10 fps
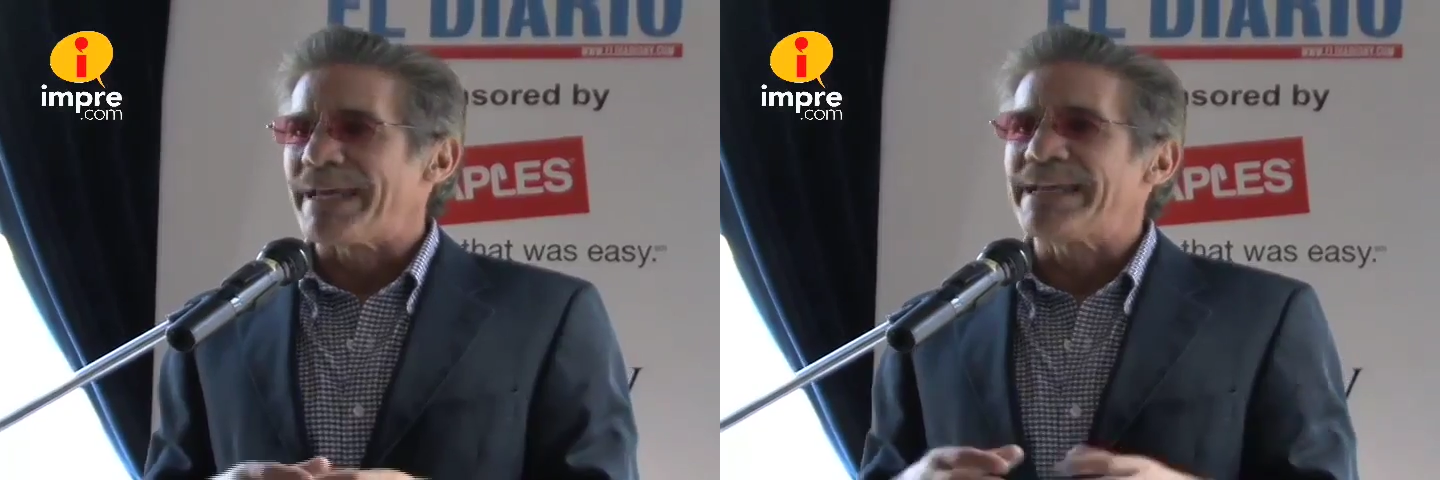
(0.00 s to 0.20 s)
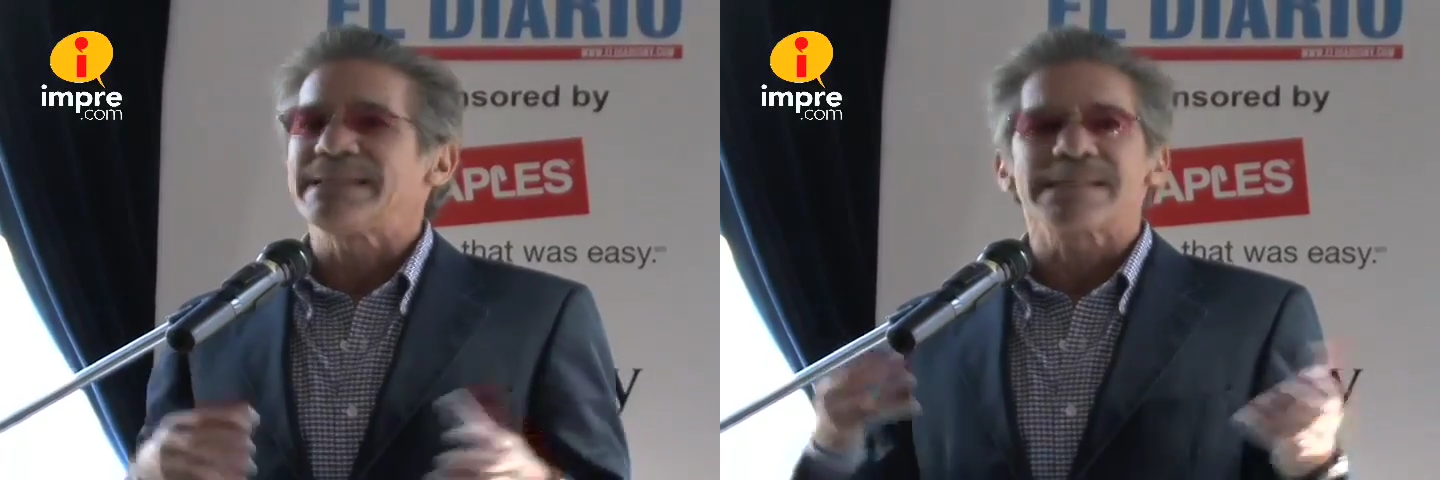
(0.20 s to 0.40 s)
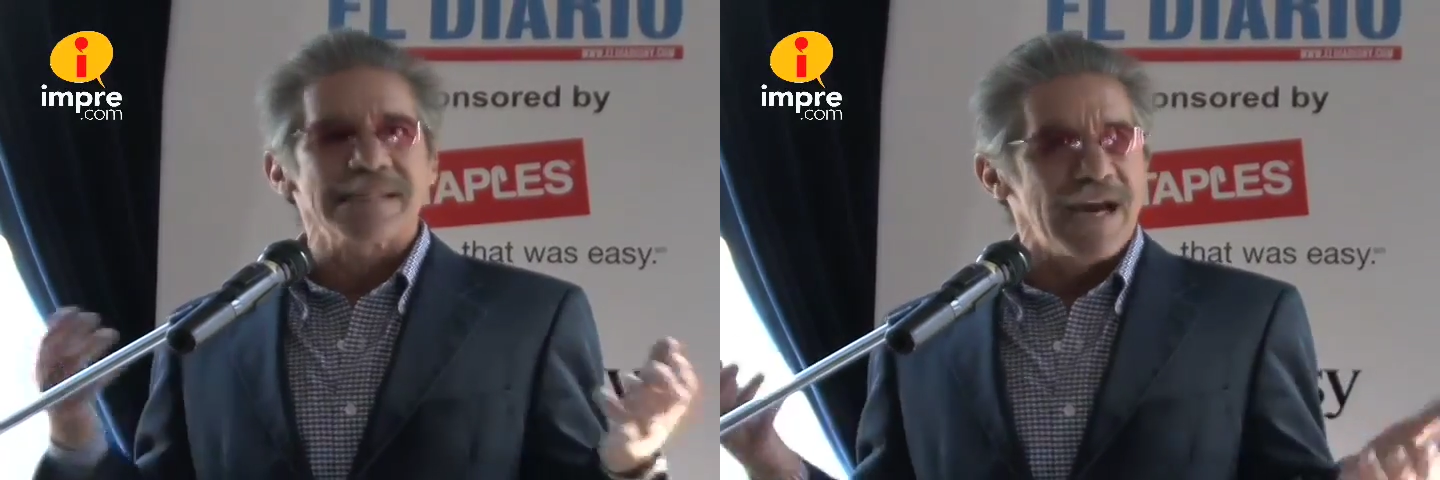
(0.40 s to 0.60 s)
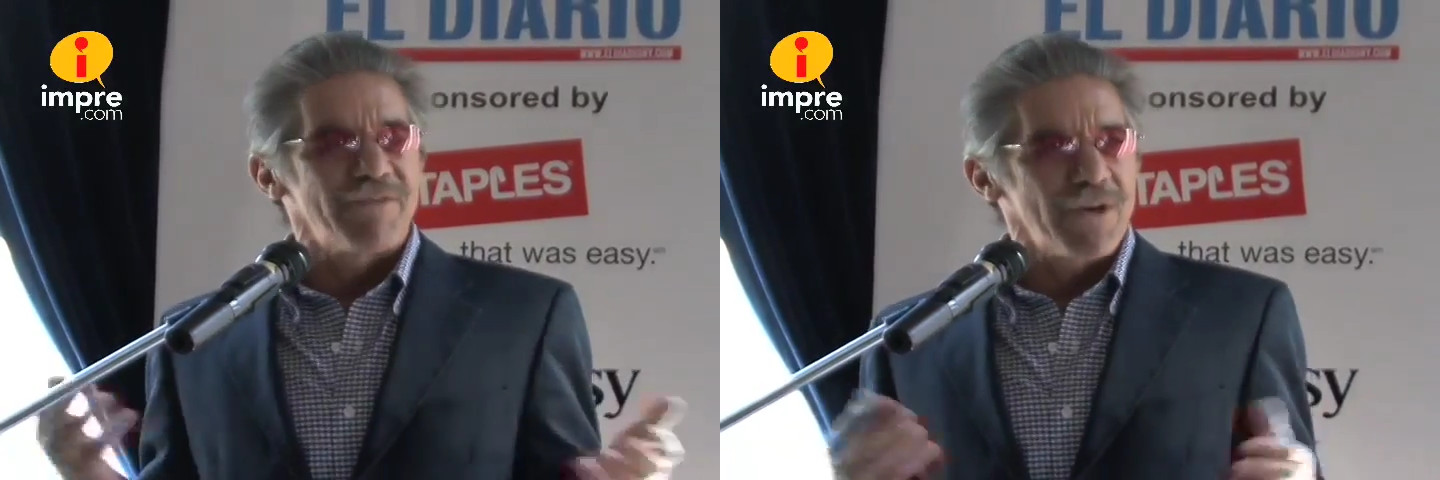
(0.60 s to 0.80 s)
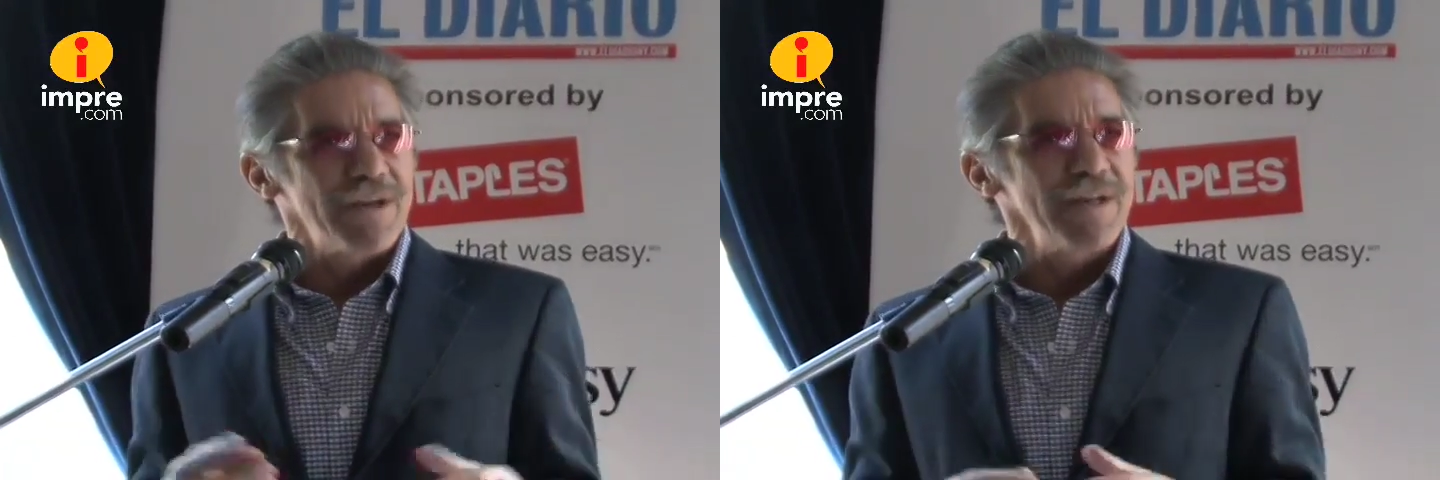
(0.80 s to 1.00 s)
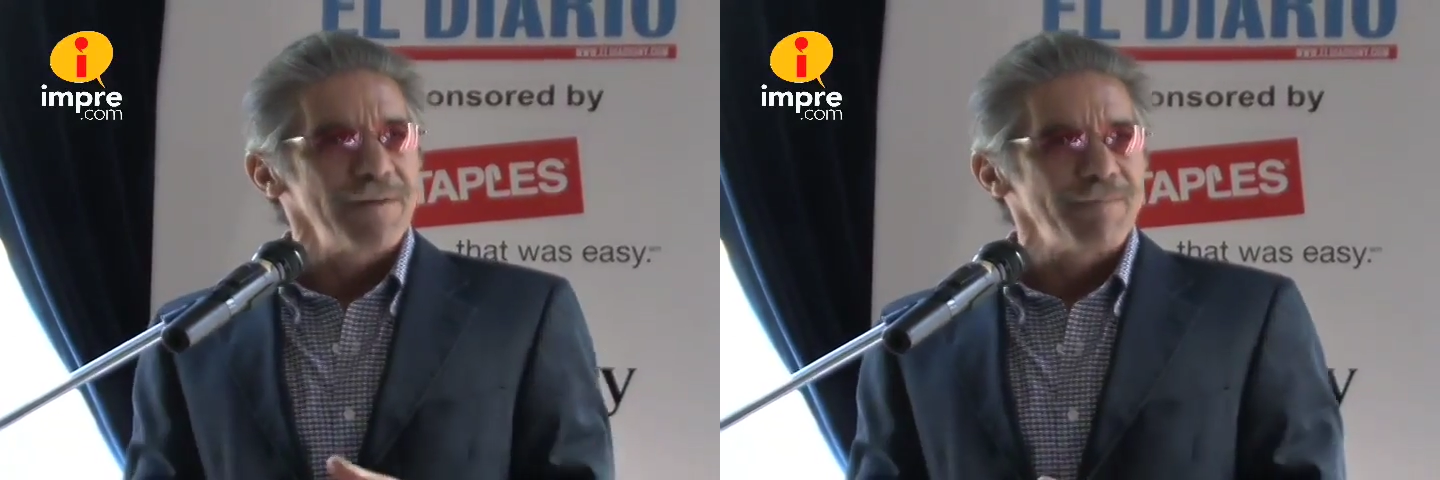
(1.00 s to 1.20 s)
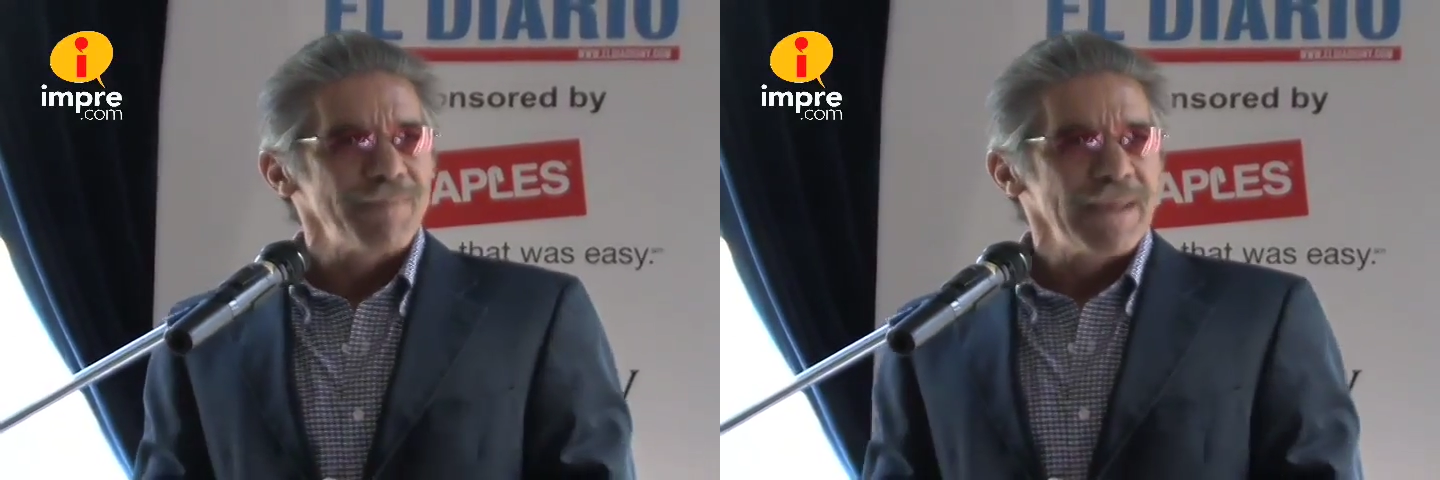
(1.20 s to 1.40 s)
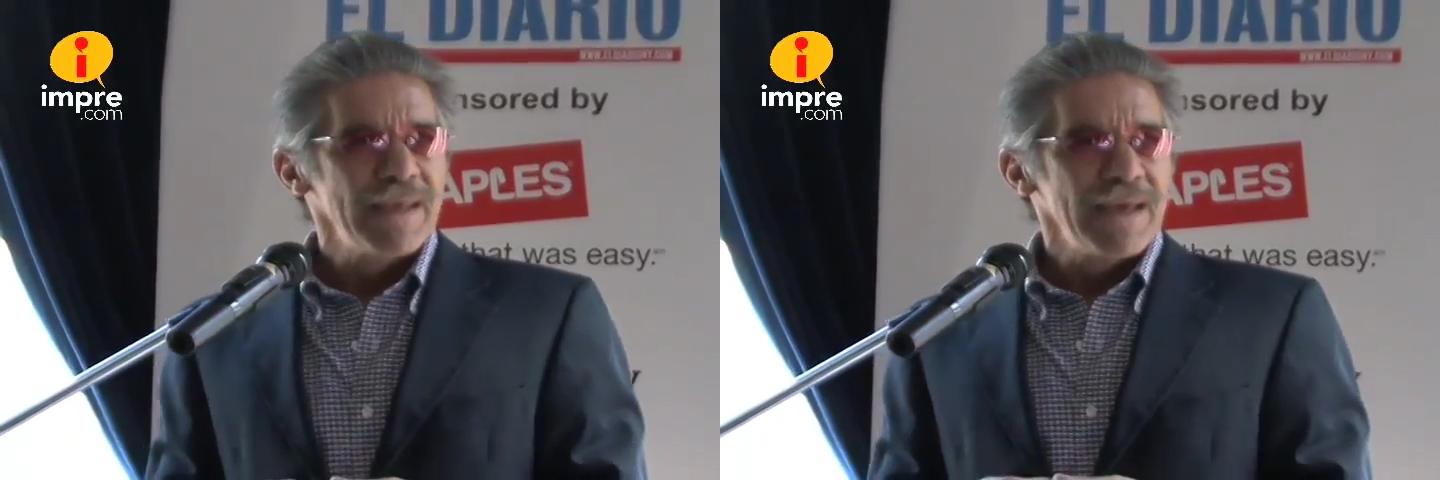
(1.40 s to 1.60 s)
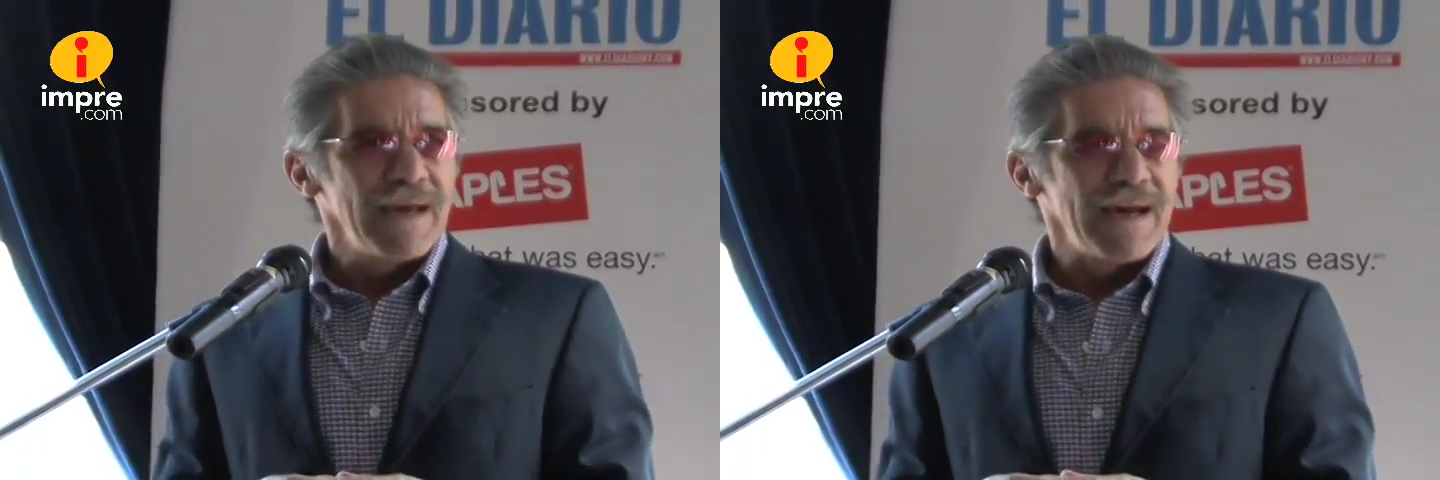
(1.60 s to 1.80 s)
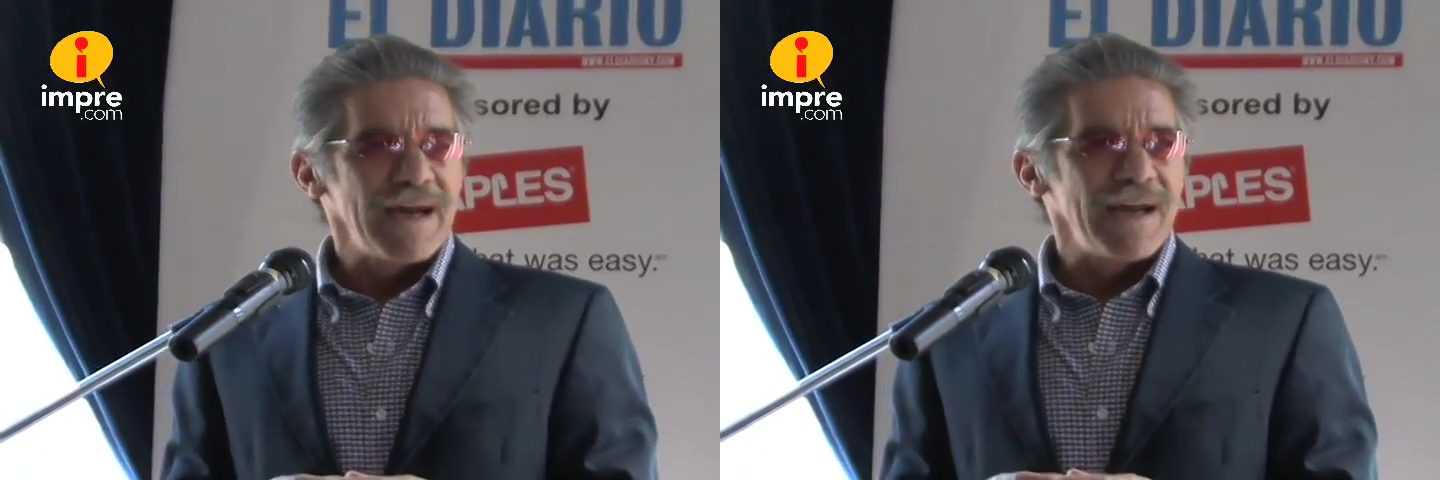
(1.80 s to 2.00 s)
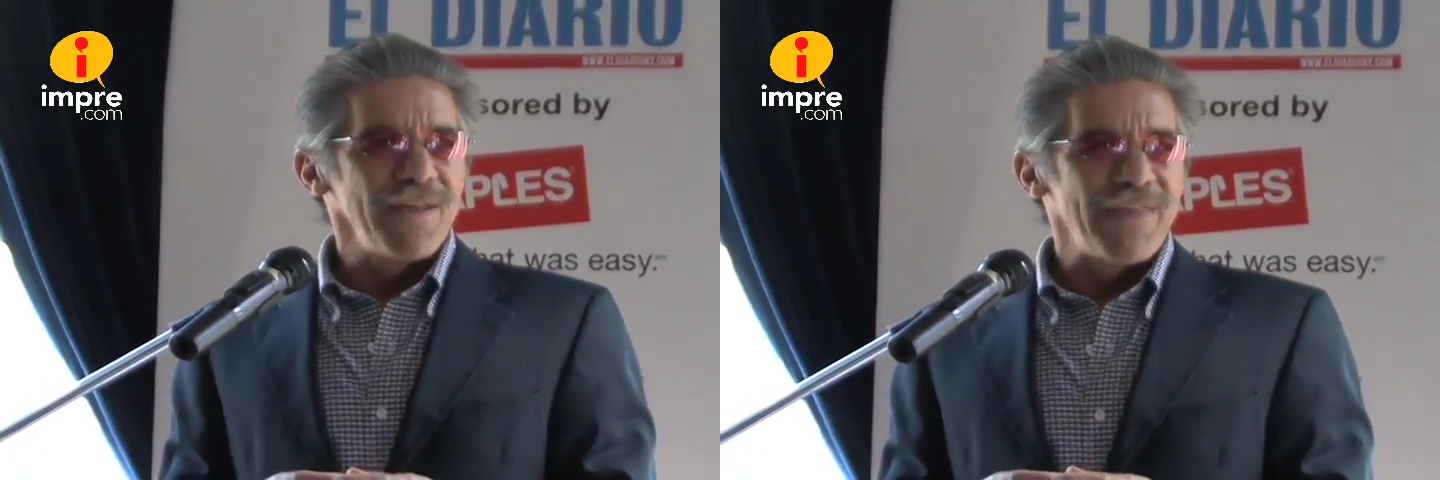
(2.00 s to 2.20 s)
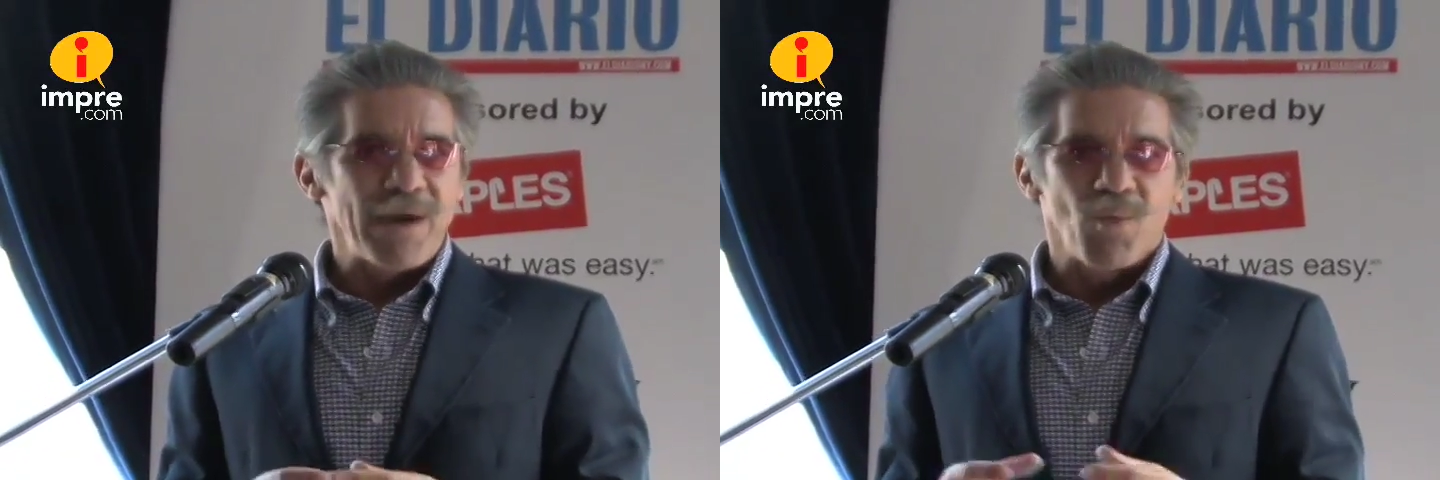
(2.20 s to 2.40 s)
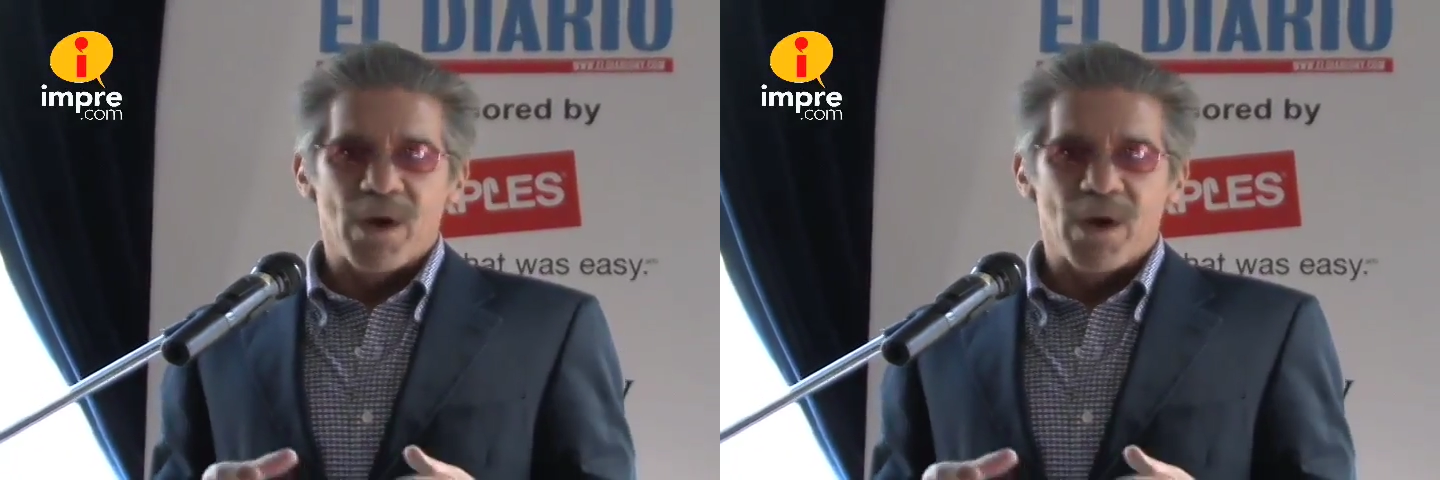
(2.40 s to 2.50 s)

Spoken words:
He discovered that